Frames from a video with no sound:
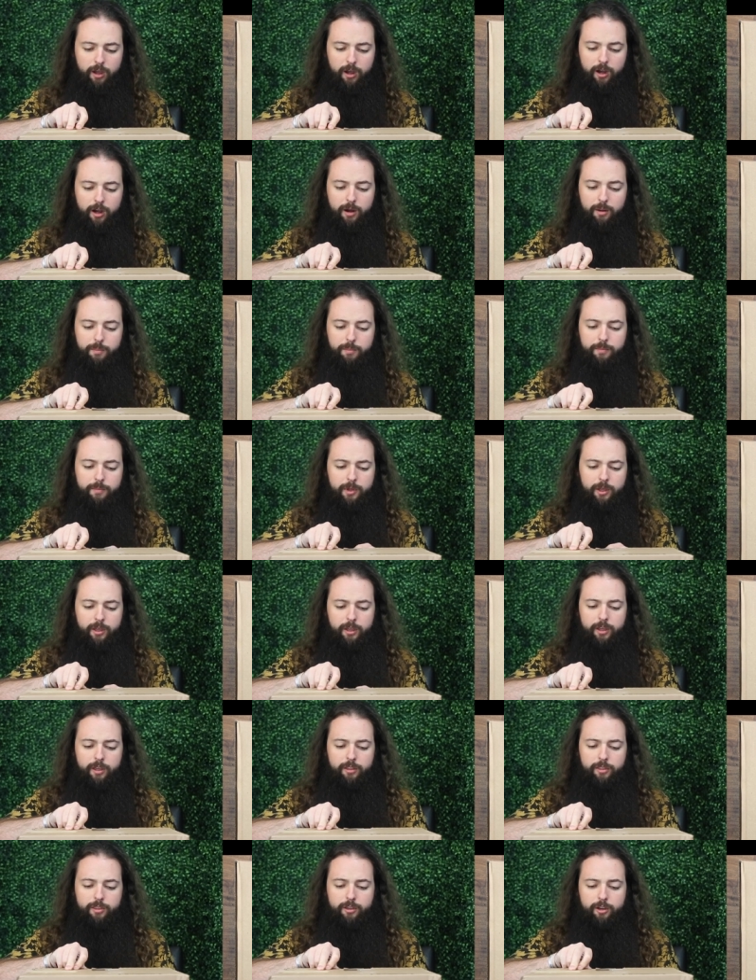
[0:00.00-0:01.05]
Um,
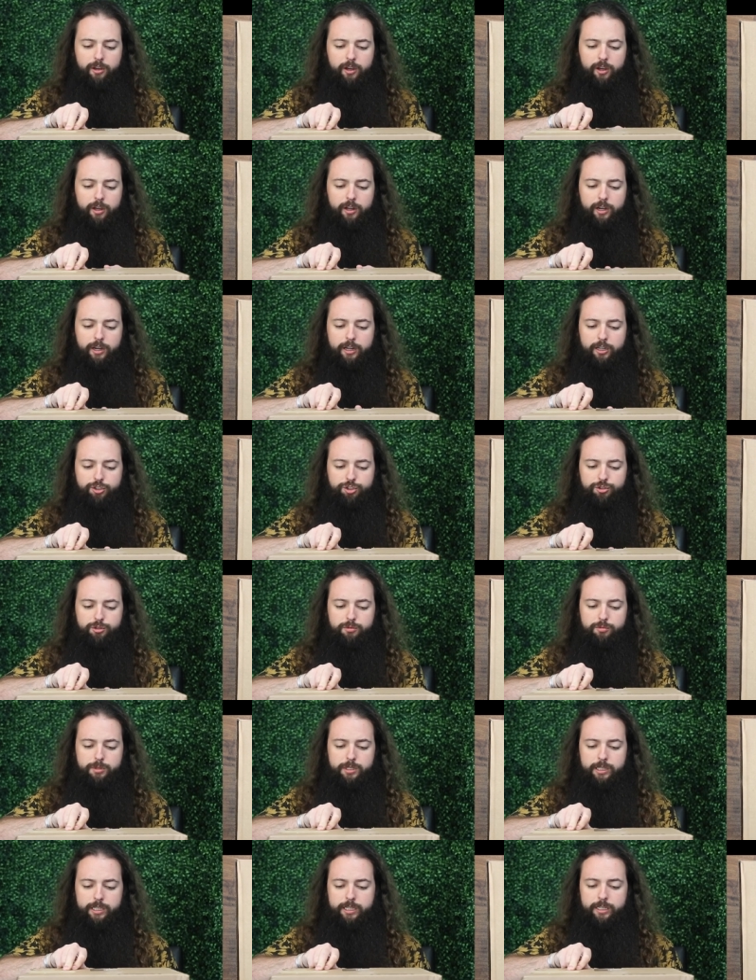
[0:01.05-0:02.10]
the
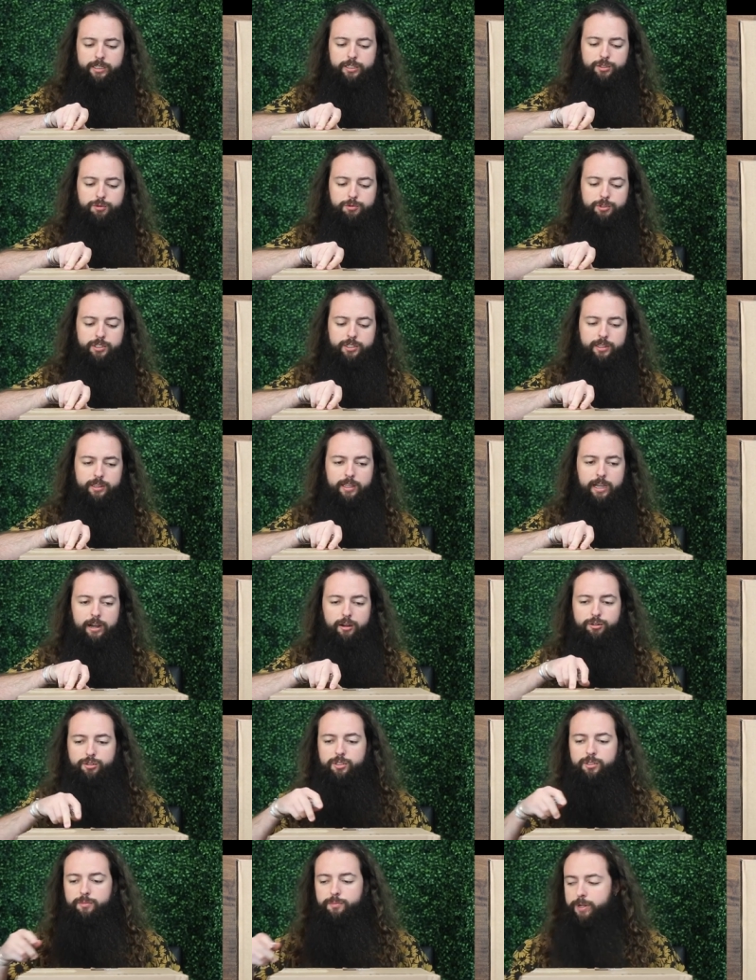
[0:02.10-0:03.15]
initial release was a
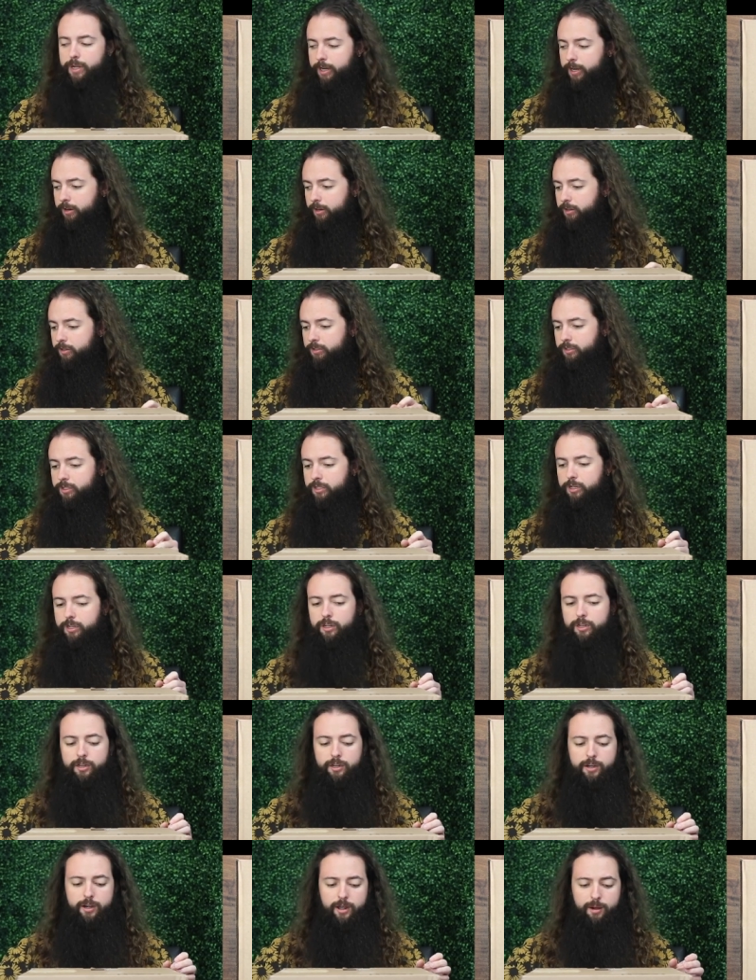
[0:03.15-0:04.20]
thousand pairs
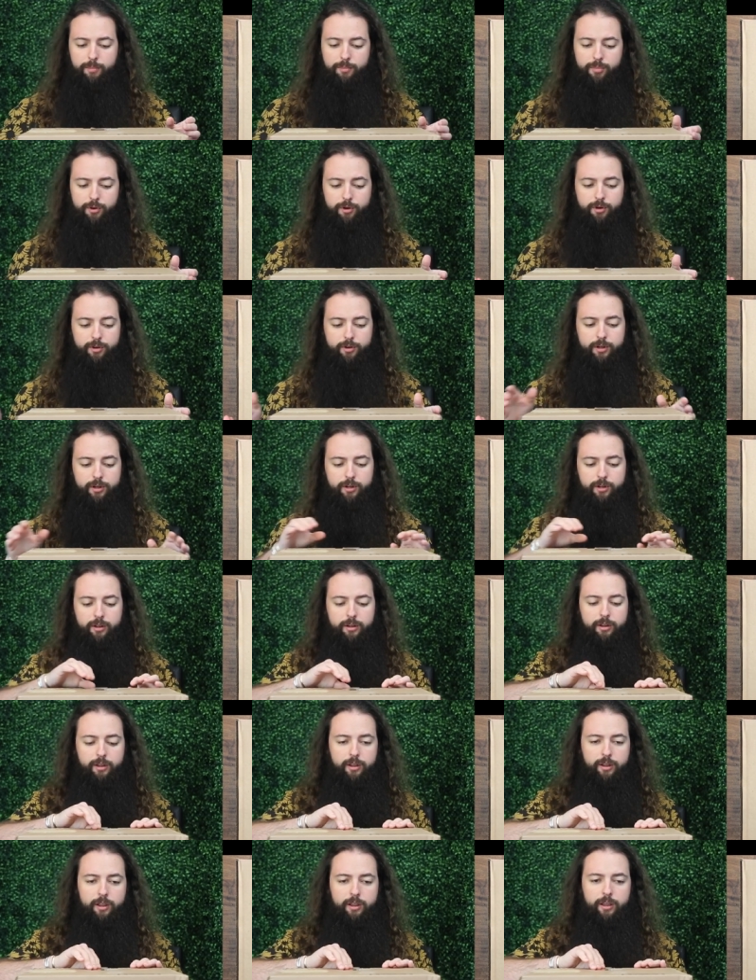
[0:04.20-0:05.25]
numbered,
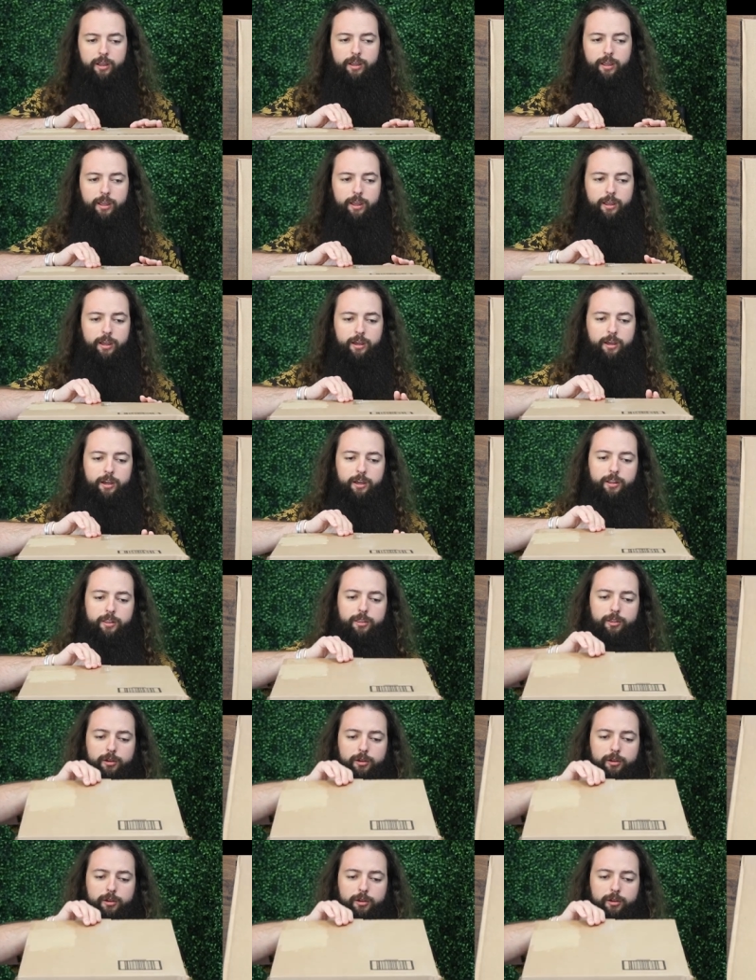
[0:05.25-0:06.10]
and